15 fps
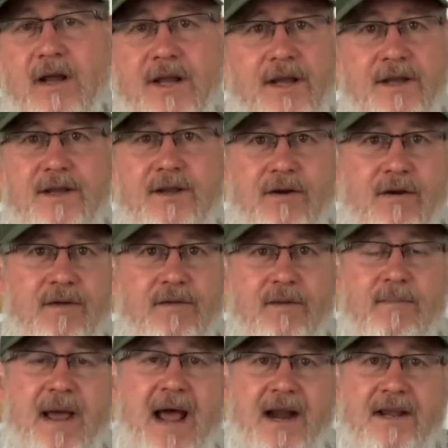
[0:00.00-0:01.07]
The
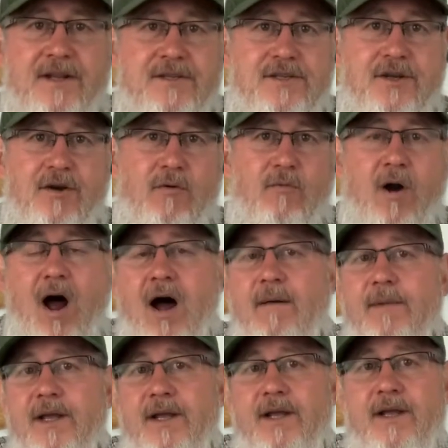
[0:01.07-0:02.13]
packaged,
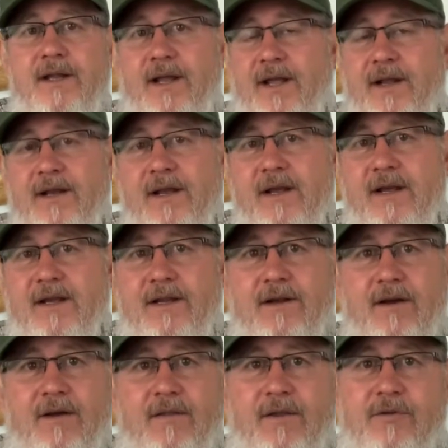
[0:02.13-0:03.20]
ramen and,
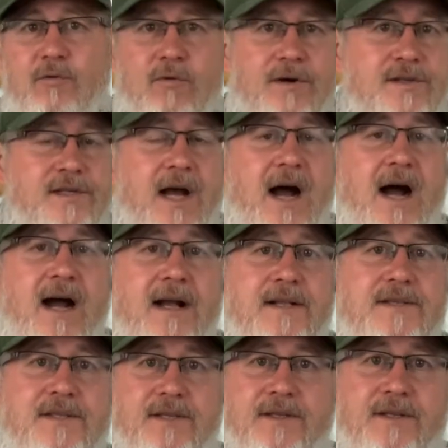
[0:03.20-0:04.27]
the North
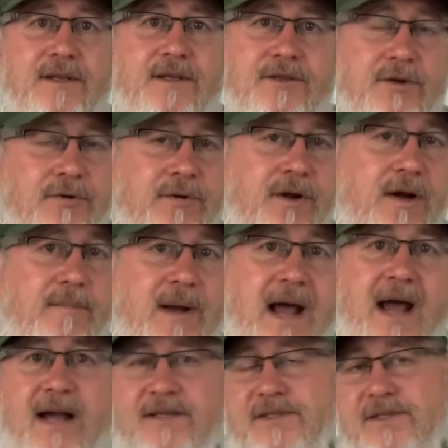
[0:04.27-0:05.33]
Sides and tuna
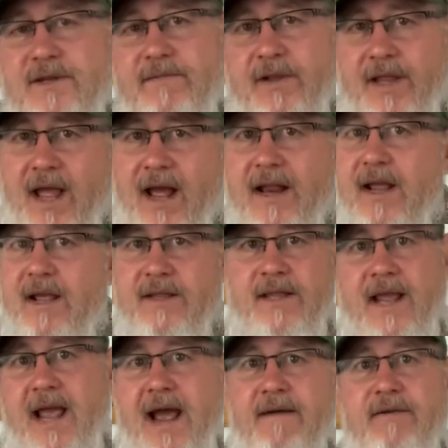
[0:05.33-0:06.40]
packs and stuff like that.
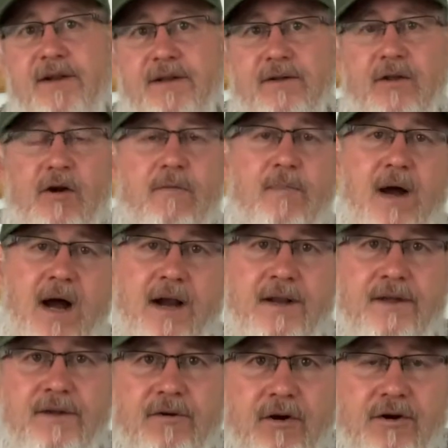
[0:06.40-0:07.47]
They have it in Lone Pine
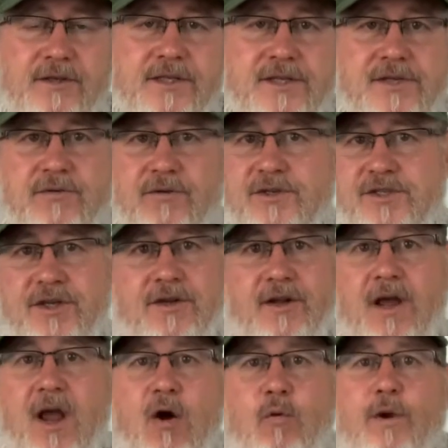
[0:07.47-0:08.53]
in the grocery store. So
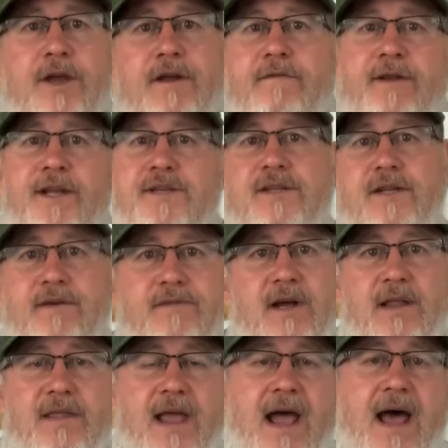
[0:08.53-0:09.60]
we could have easily have
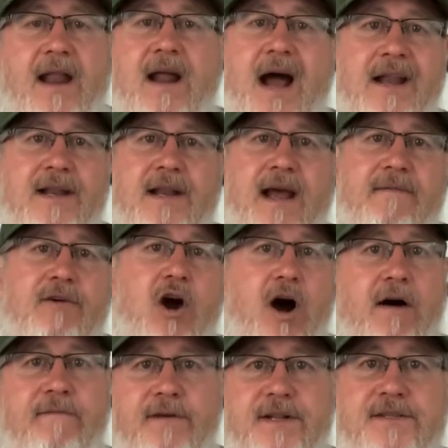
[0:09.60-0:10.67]
done that. I didn't have
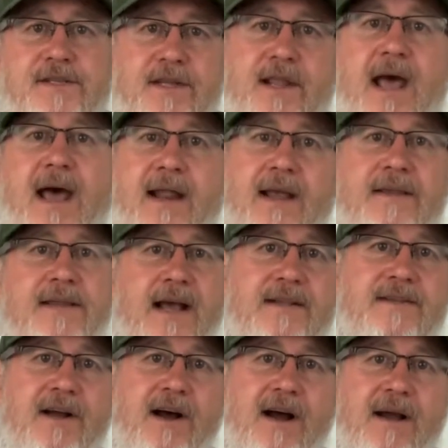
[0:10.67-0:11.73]
confidence in that at
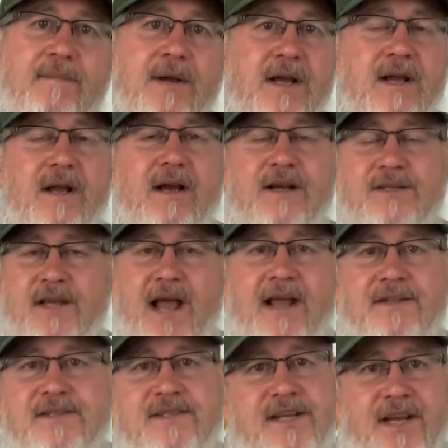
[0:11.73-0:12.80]
that time because I
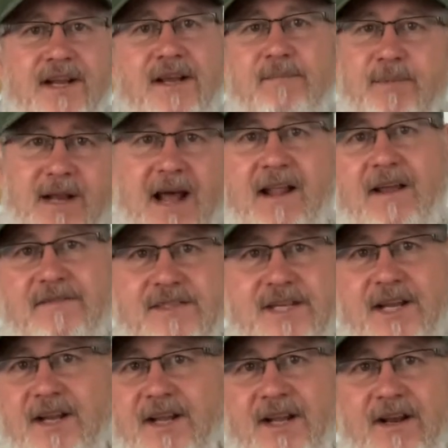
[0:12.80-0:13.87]
hadn't seen it. But now that I've
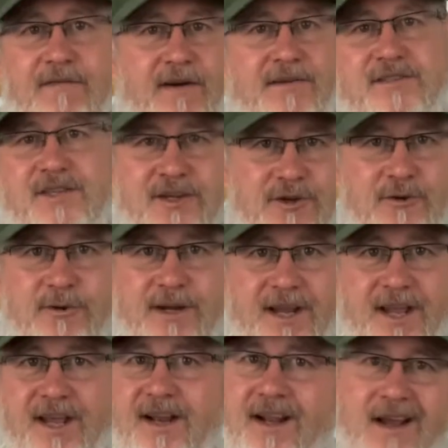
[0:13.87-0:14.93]
seen it, and if I was to do it
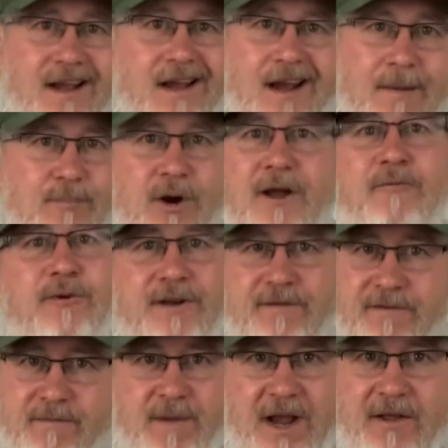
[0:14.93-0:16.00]
again, I probably
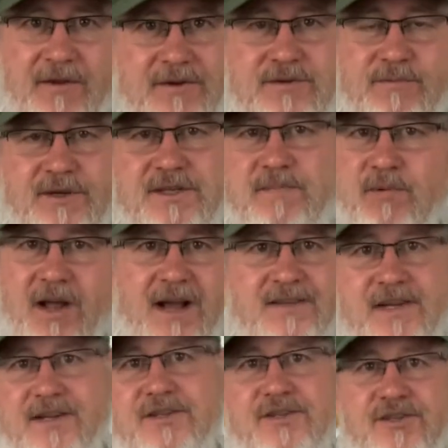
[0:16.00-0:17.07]
wouldn't even mail those
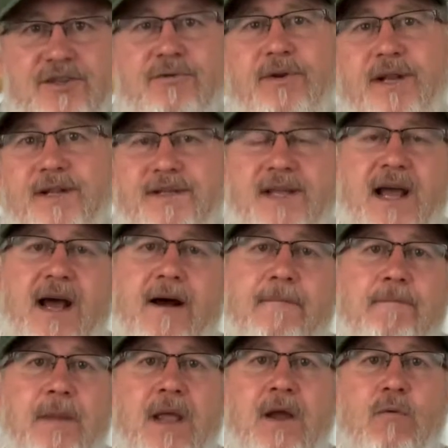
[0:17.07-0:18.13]
resupplies. I'd just do it in
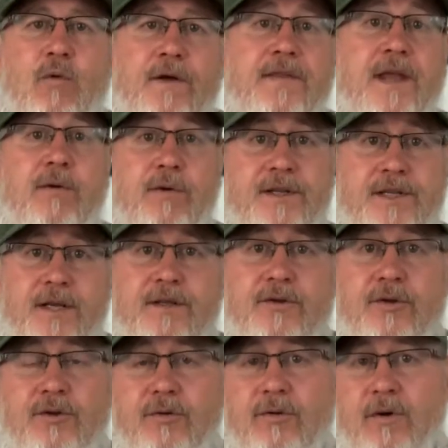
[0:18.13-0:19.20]
town. One thing we did
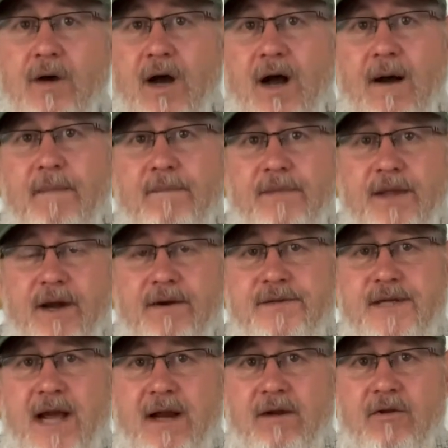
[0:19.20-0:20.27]
do there in
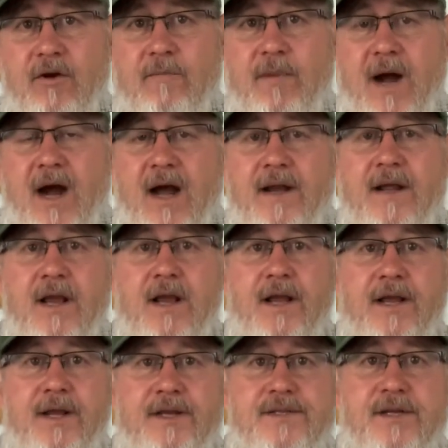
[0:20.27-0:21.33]
town of Lone Pine
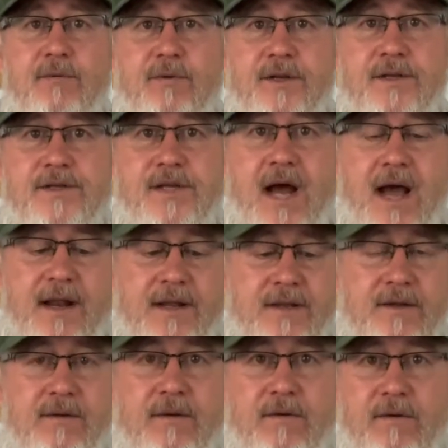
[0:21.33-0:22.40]
is that we
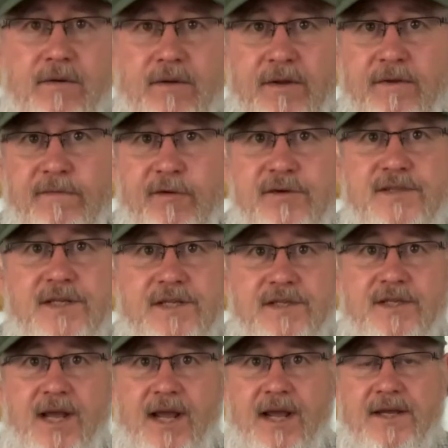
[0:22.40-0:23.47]
decided in the first 6
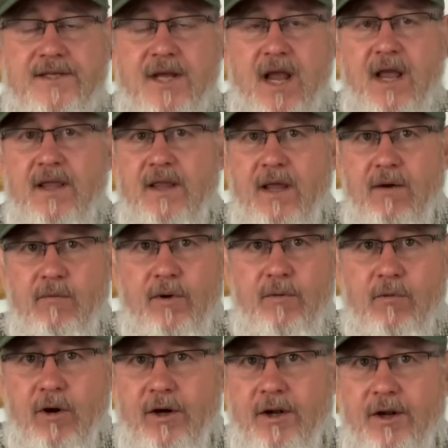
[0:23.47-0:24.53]
days that we
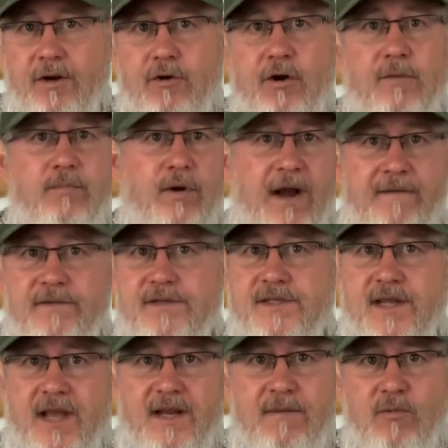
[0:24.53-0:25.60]
weren't going to cook
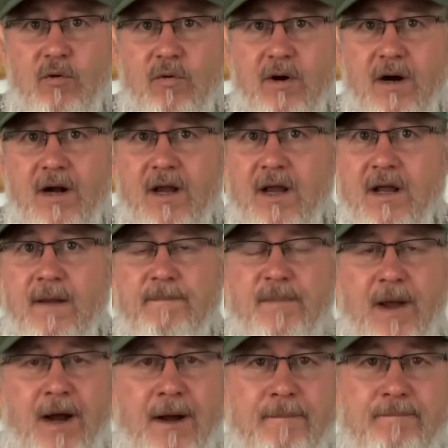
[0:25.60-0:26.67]
breakfast anymore.
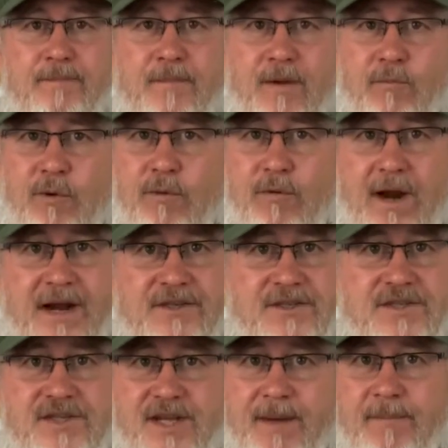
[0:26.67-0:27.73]
And we were
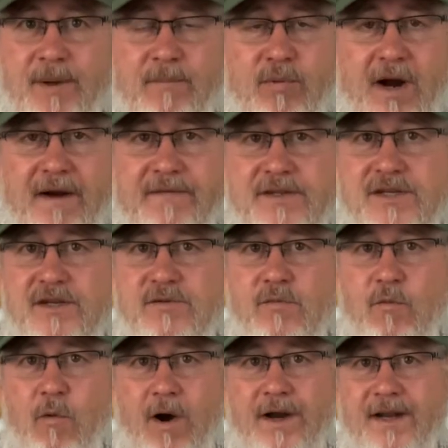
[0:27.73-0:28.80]
actually skipping breakfast because
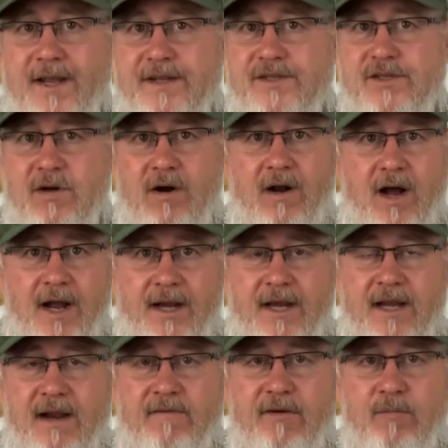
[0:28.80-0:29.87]
we wanted to get started
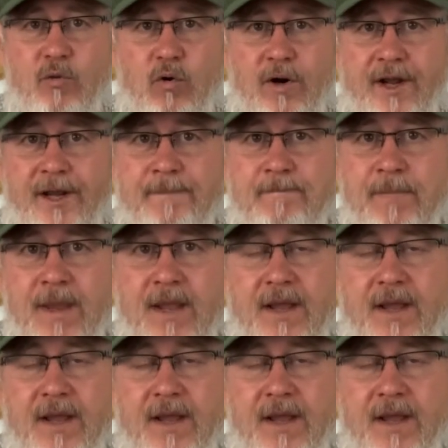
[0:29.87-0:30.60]
hiking every morning.